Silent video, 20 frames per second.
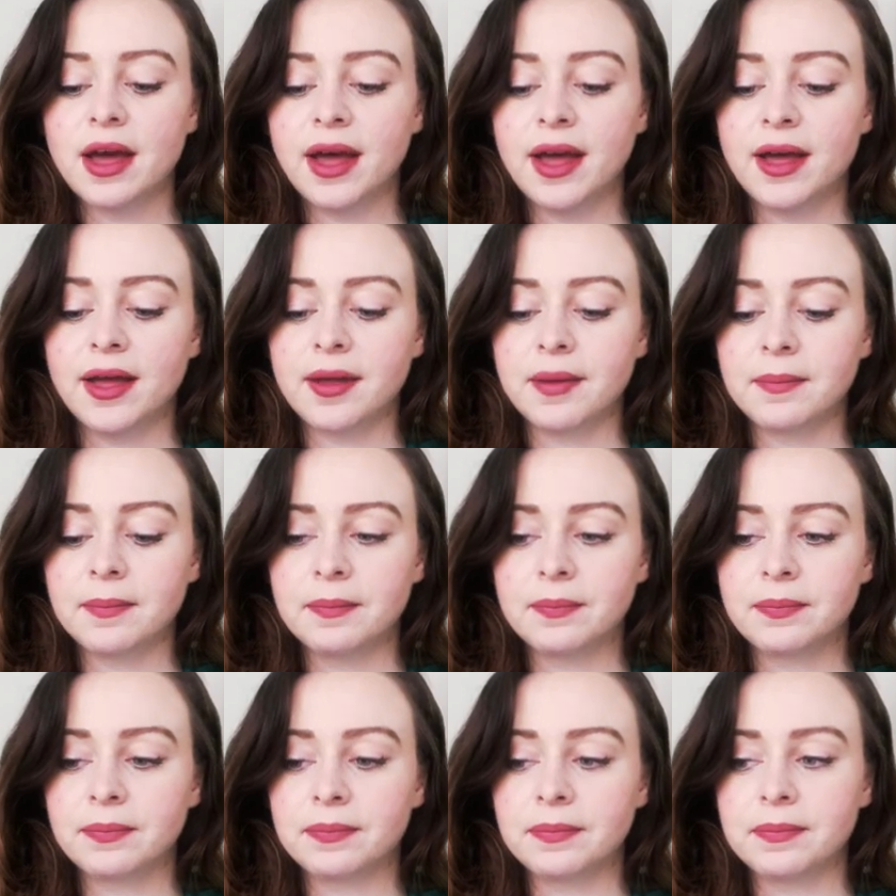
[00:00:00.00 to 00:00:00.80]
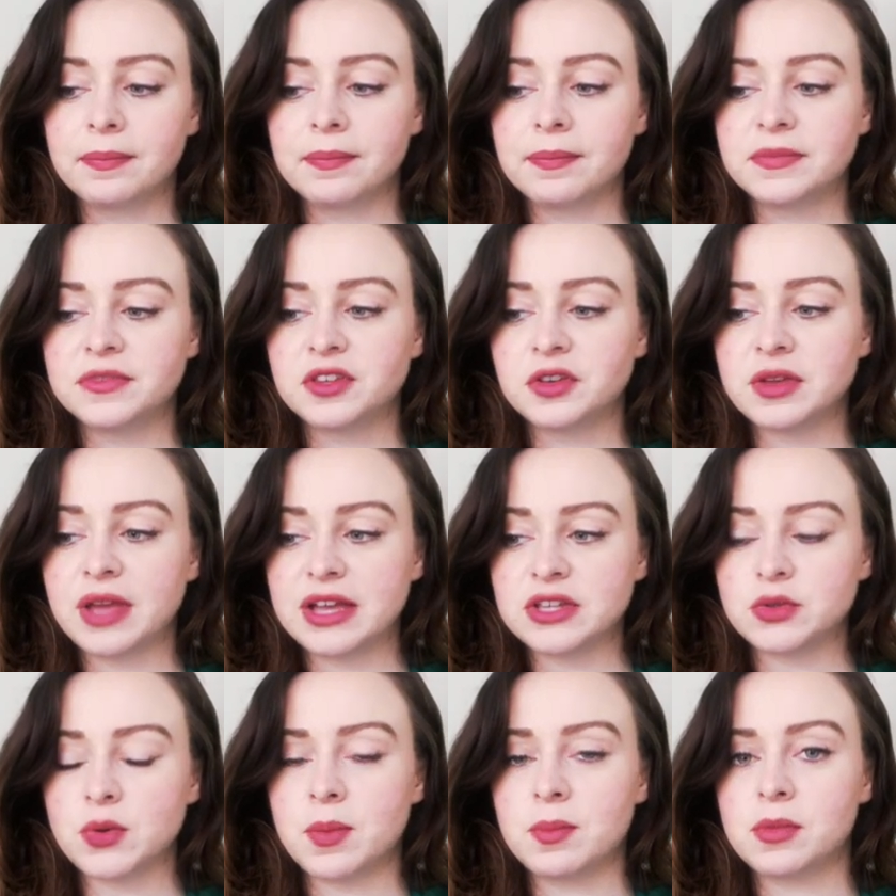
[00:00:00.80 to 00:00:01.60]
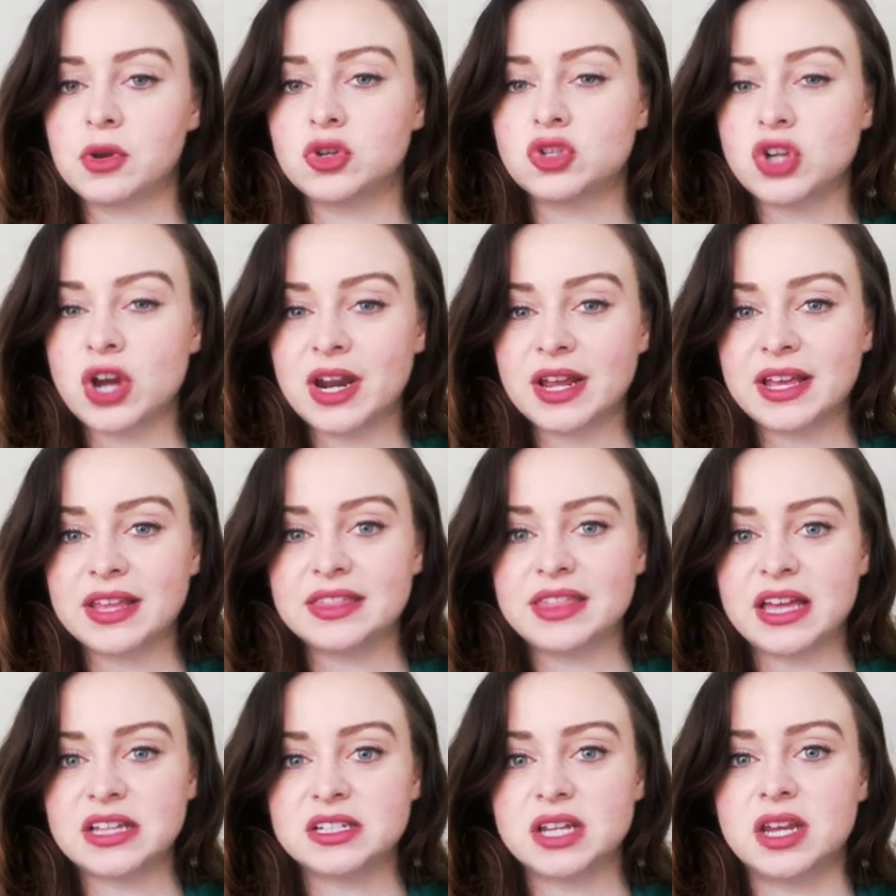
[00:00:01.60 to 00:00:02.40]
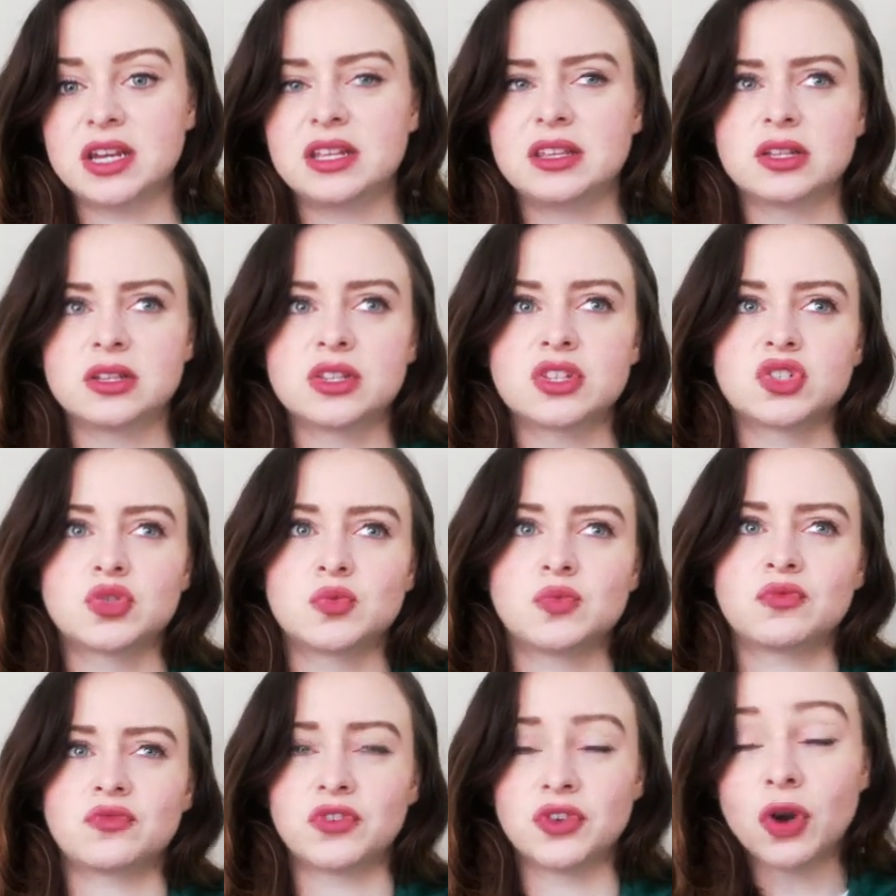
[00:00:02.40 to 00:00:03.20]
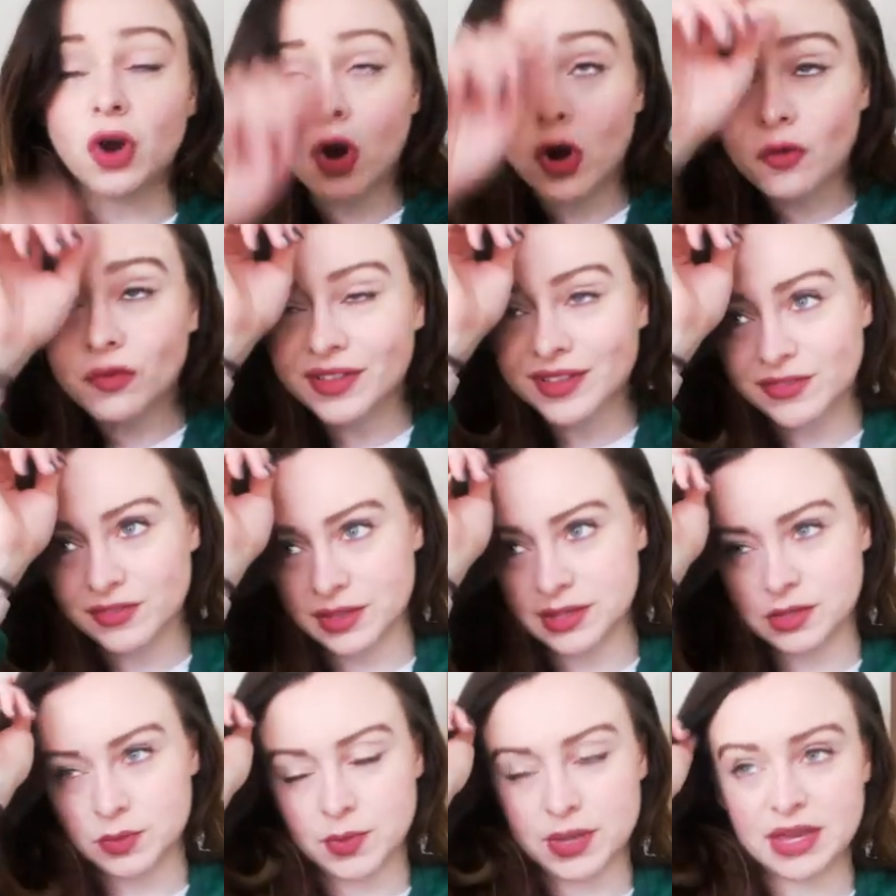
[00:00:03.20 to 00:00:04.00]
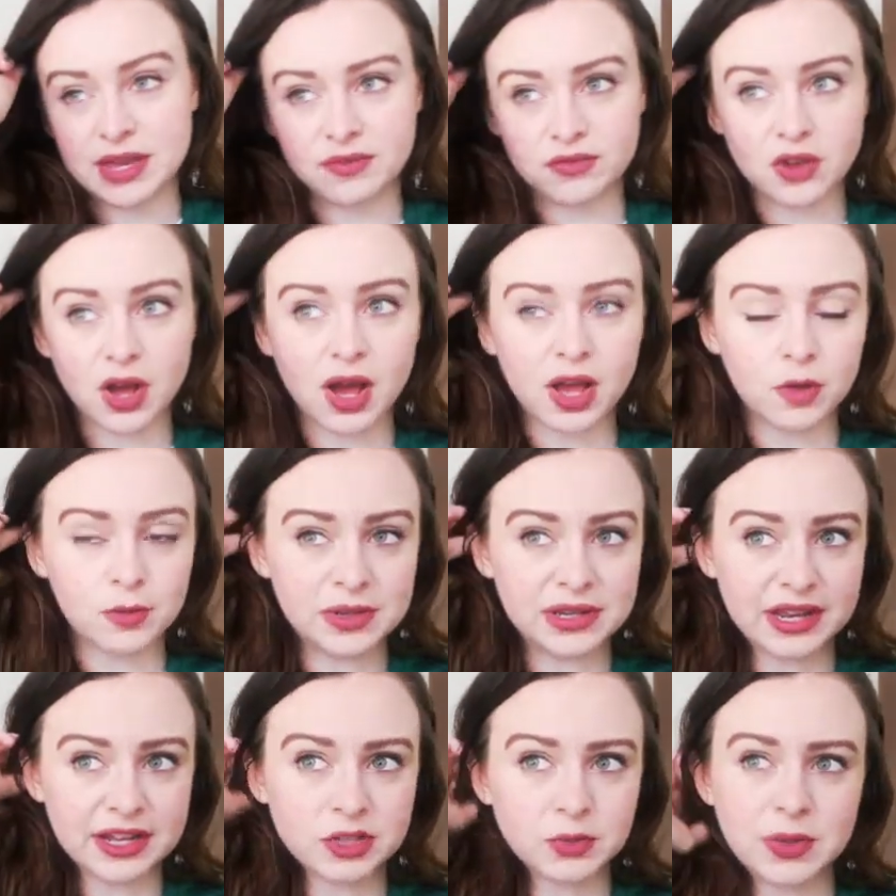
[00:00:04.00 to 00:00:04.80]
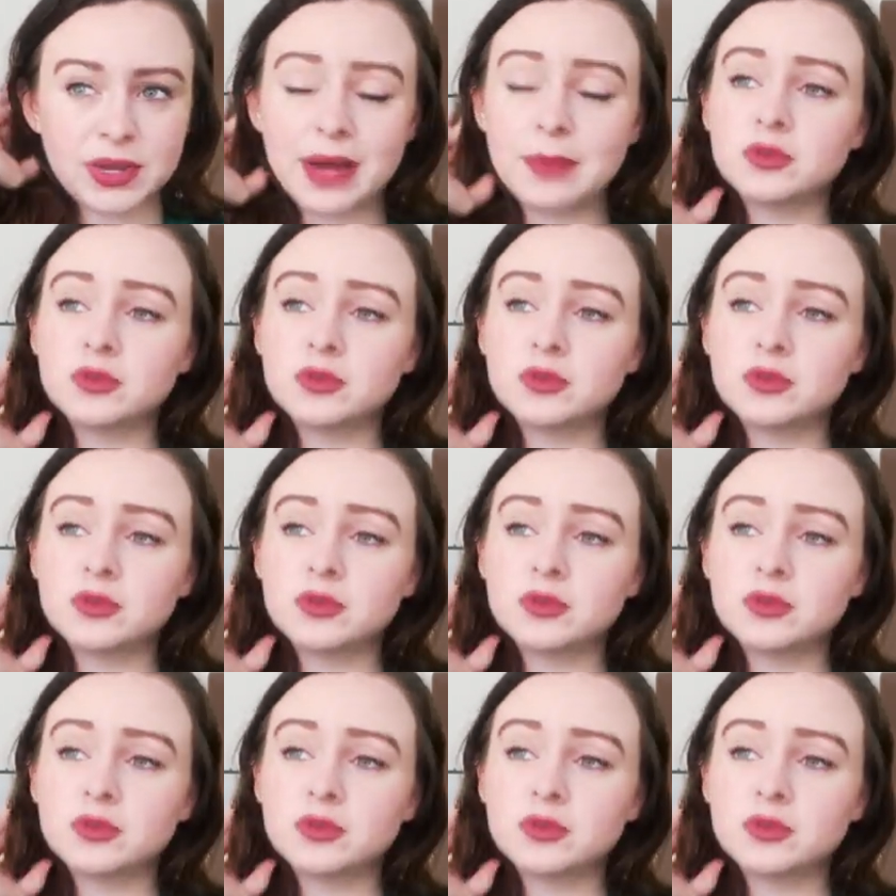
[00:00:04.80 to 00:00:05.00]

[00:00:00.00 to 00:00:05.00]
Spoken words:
So yeah, so I'm going to try to get that done either hopefully for this week. If not, it'll be next week.